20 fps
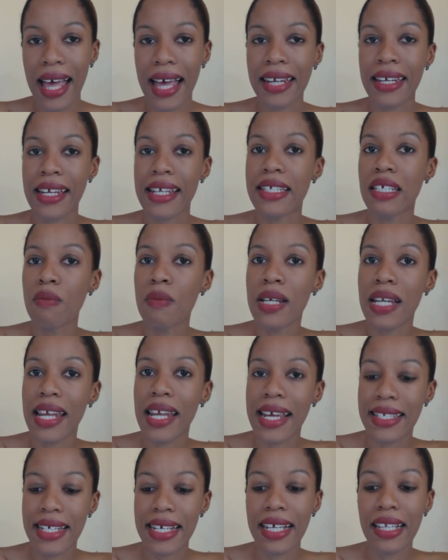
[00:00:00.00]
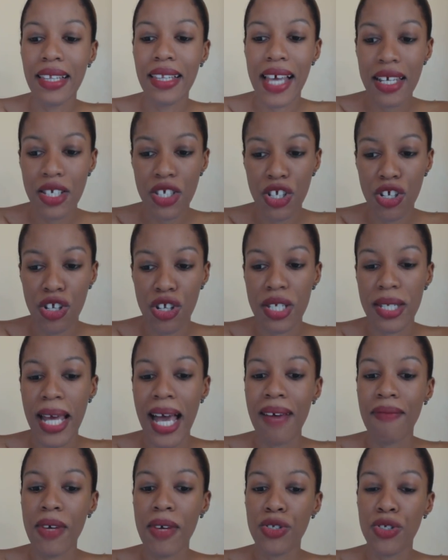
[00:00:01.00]
and assimilating lessons
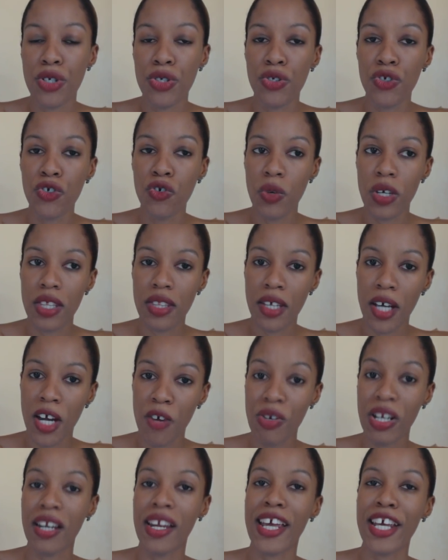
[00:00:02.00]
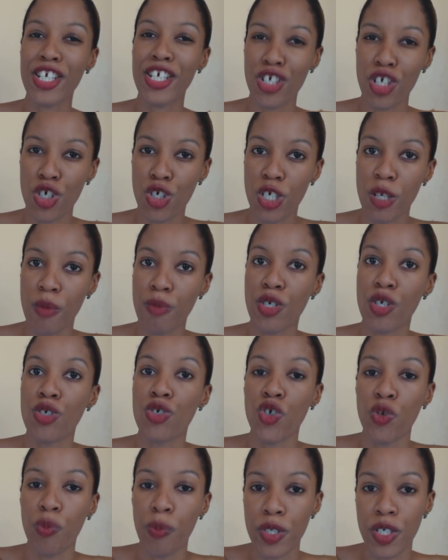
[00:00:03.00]
having to do with their relationship to
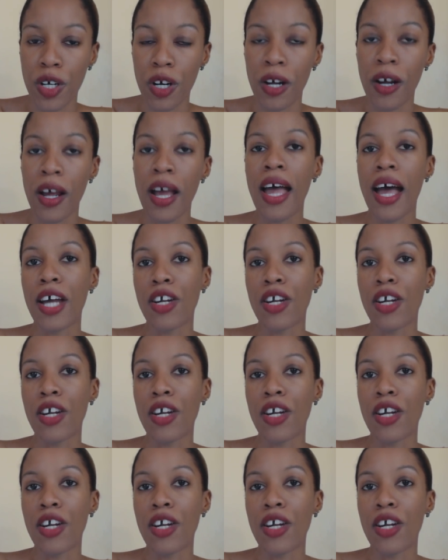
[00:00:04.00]
Jupiter